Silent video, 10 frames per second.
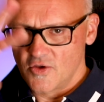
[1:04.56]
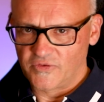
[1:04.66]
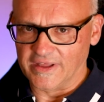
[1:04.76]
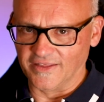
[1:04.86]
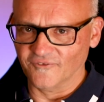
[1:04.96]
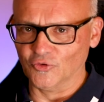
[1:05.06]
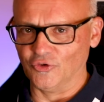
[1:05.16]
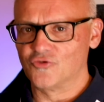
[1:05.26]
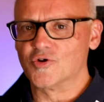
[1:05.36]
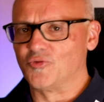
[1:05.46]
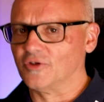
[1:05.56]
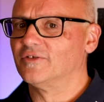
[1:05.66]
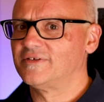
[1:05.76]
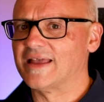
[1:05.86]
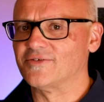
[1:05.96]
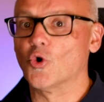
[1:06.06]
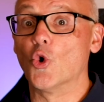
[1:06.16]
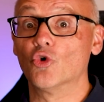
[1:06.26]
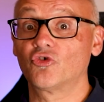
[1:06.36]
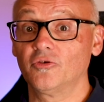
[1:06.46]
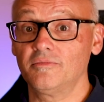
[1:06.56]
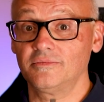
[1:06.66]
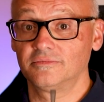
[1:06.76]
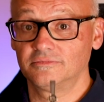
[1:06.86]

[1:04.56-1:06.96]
was getting the full description. It sounds awesome